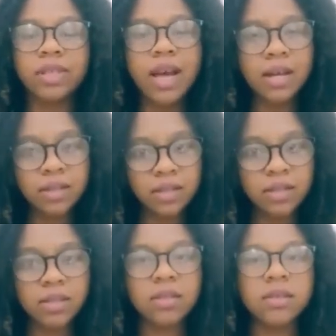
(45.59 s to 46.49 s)

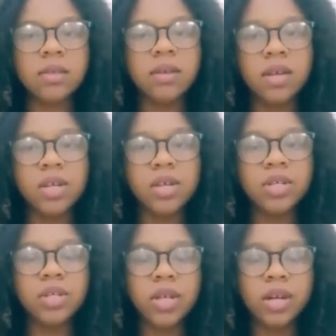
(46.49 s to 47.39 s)
relax in
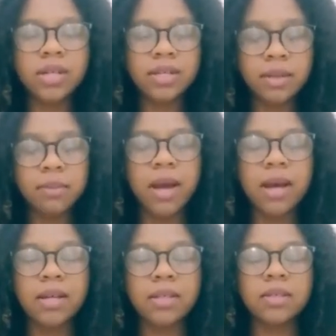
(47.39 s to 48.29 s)
your chair, sit
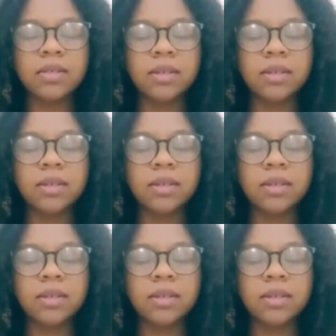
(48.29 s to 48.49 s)
back,